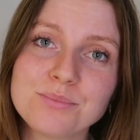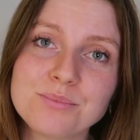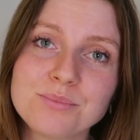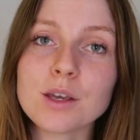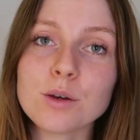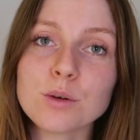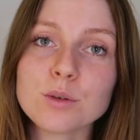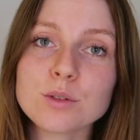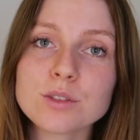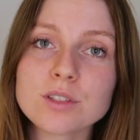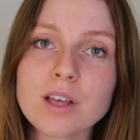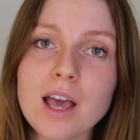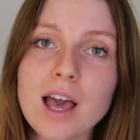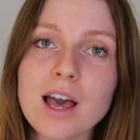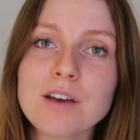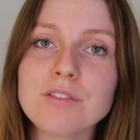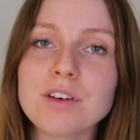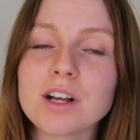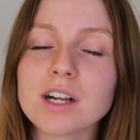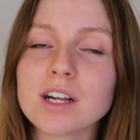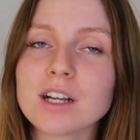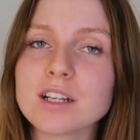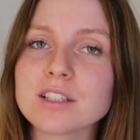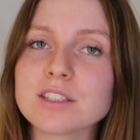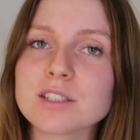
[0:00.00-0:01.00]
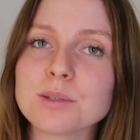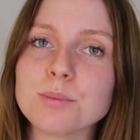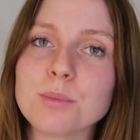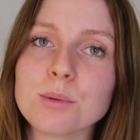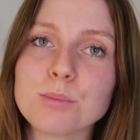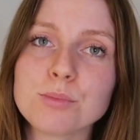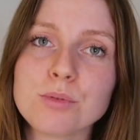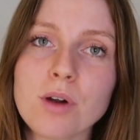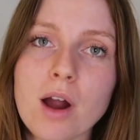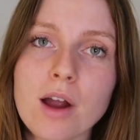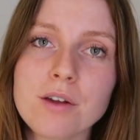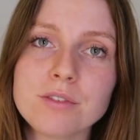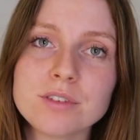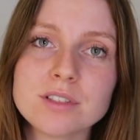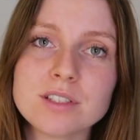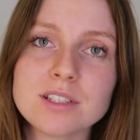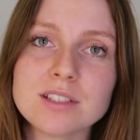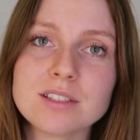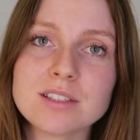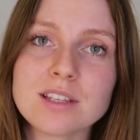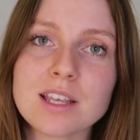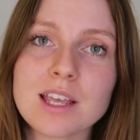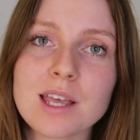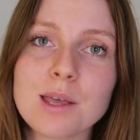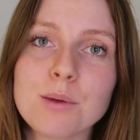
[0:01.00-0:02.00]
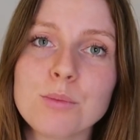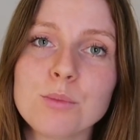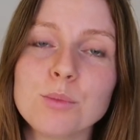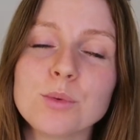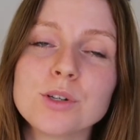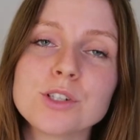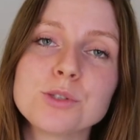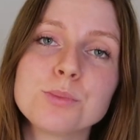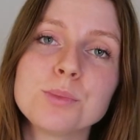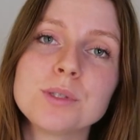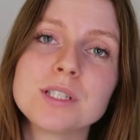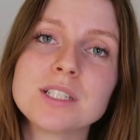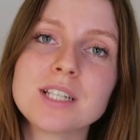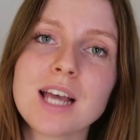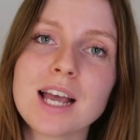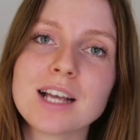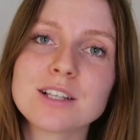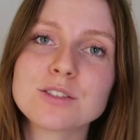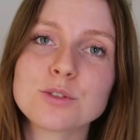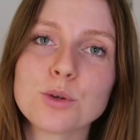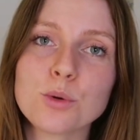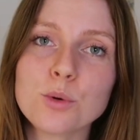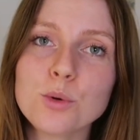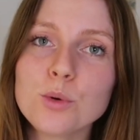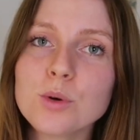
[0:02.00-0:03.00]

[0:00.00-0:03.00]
They also have a customer privacy scheme which protects